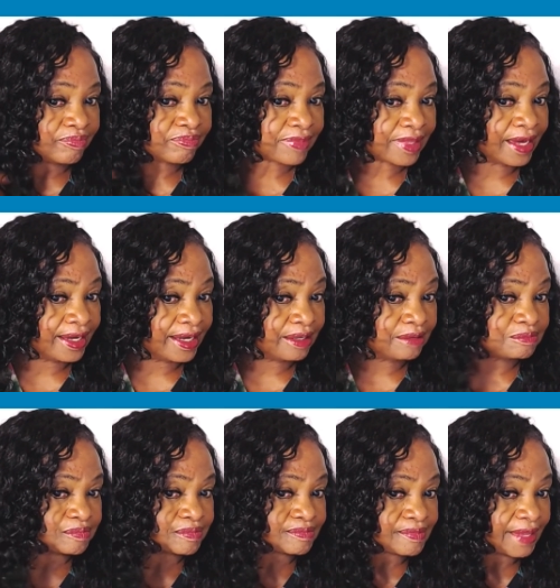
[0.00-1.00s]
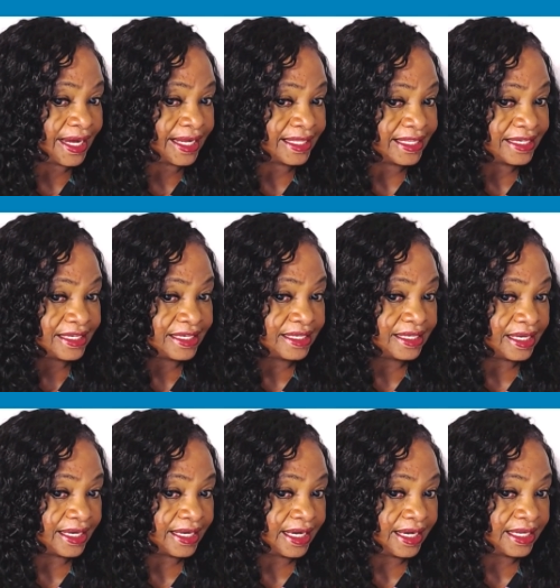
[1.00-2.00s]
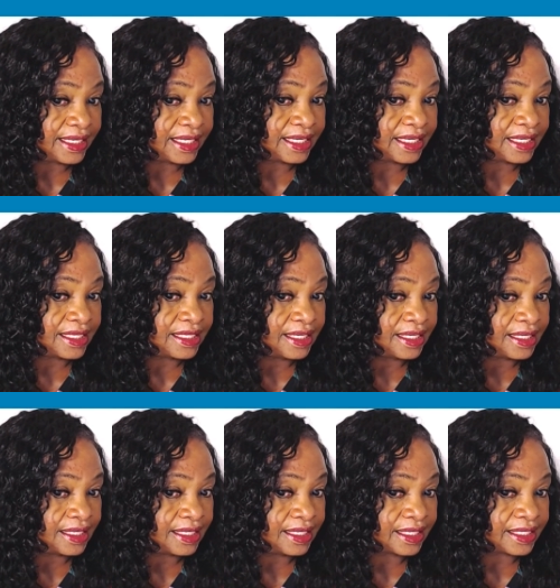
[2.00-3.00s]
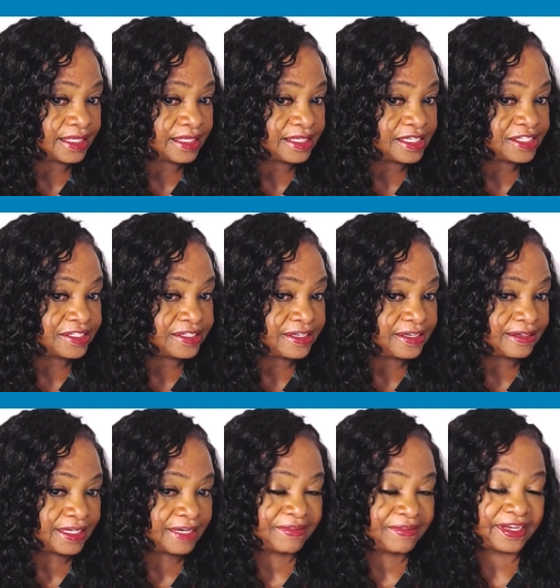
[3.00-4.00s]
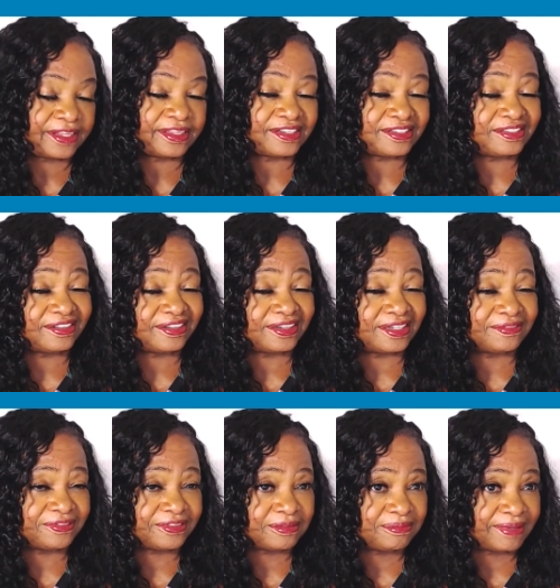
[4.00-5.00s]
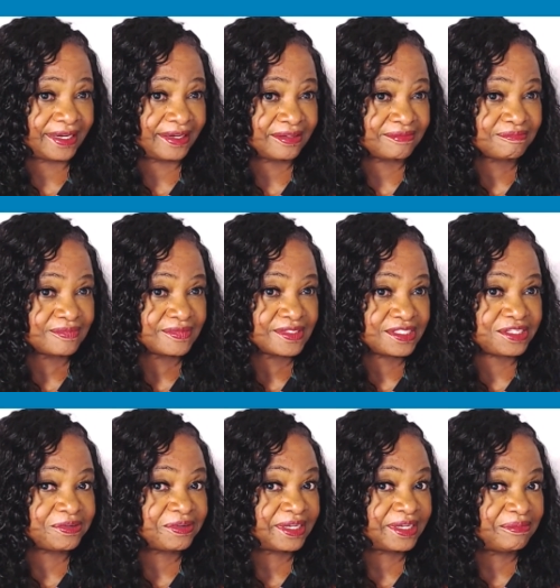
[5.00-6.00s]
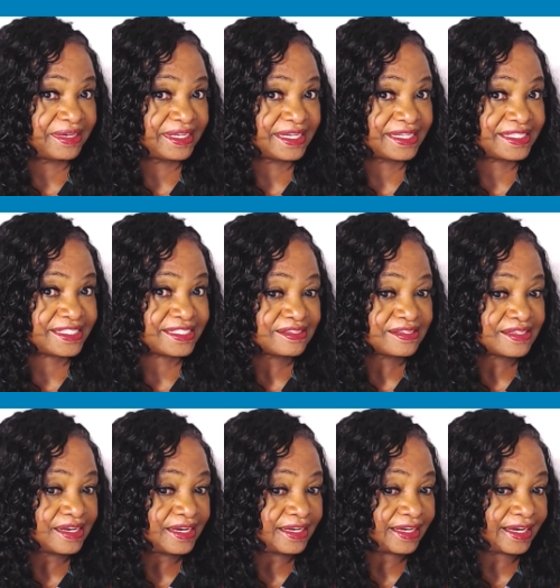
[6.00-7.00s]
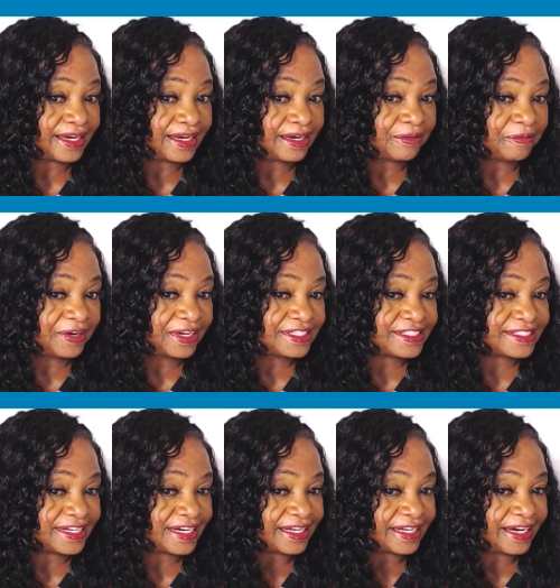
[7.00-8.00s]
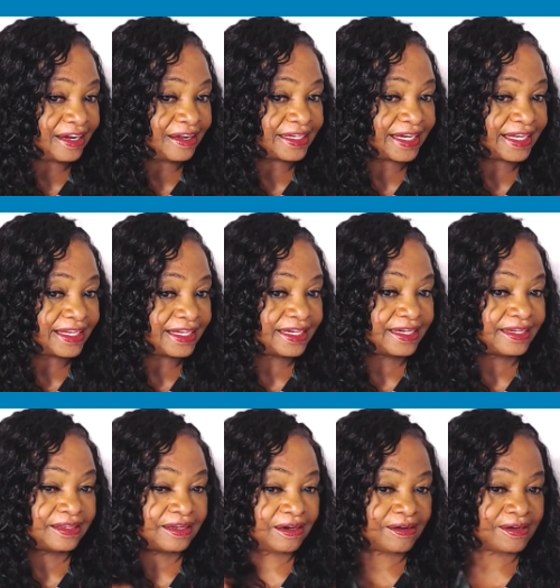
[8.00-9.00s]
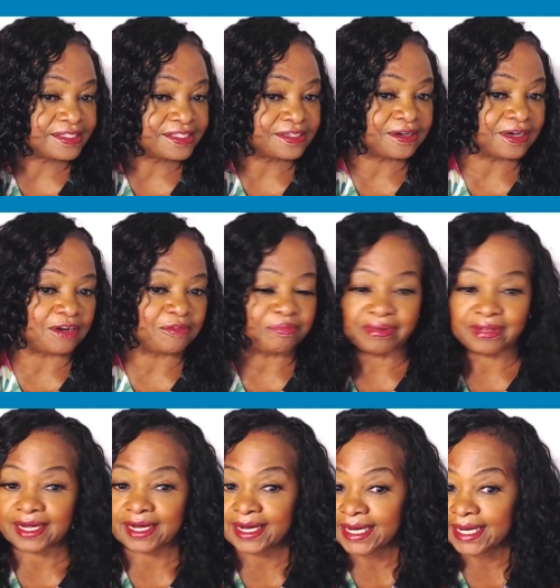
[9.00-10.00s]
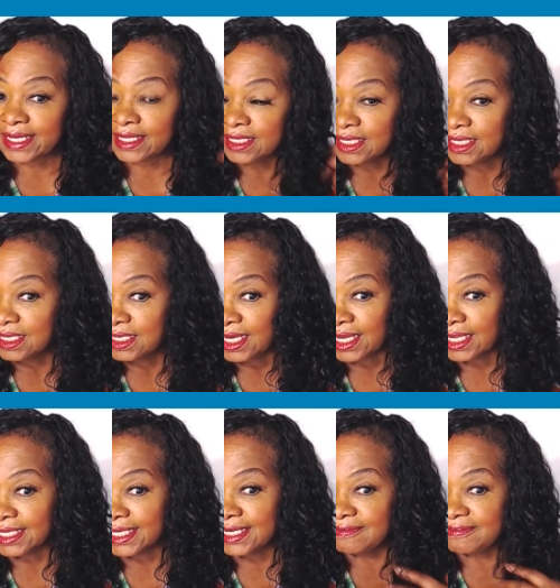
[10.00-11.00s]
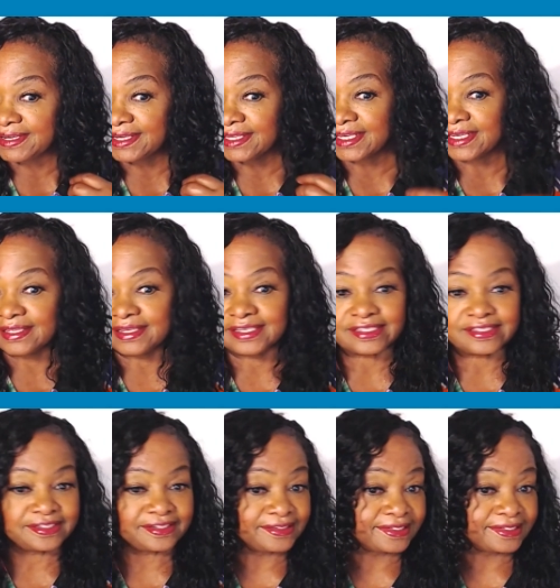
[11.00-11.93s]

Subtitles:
I then added conditioner, left the conditioner on for about 20 minutes and rinsed that out, and then also applied a leave-in conditioner.